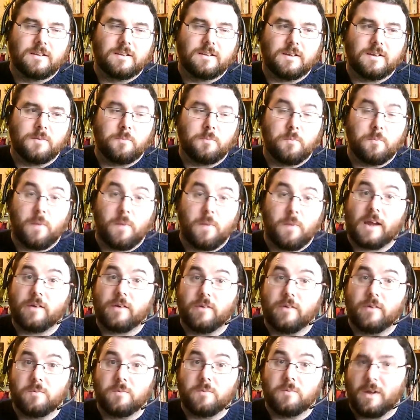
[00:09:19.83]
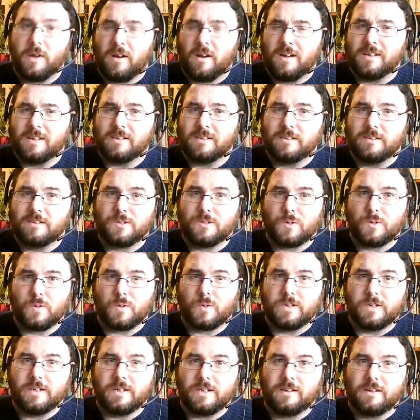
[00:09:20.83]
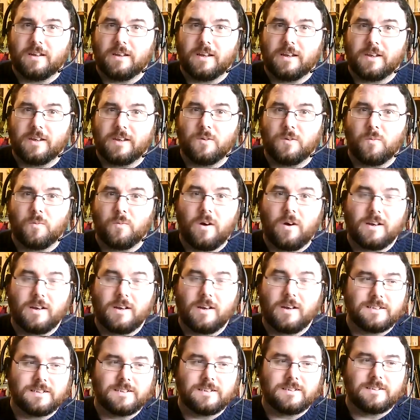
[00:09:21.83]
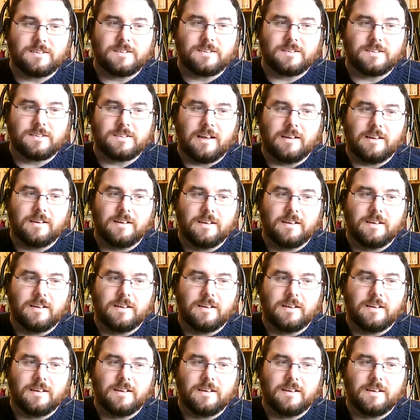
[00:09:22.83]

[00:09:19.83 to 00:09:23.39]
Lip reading: the background behind the story. Like, what is it that